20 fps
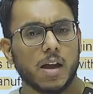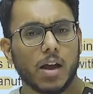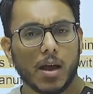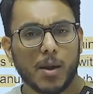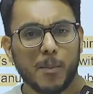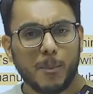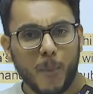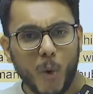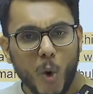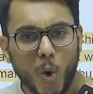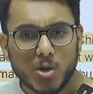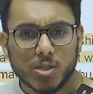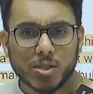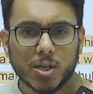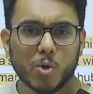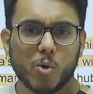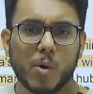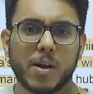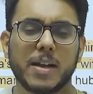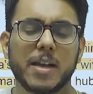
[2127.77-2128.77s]
Post
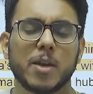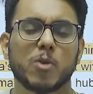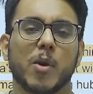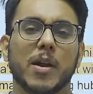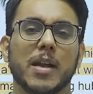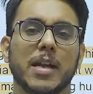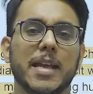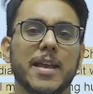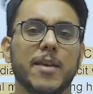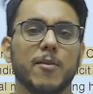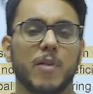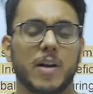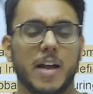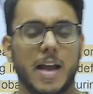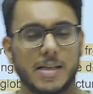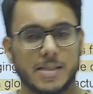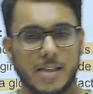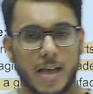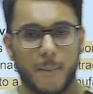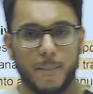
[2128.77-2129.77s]
2020, what has
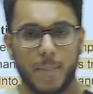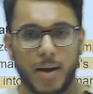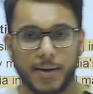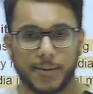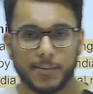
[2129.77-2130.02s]
happened?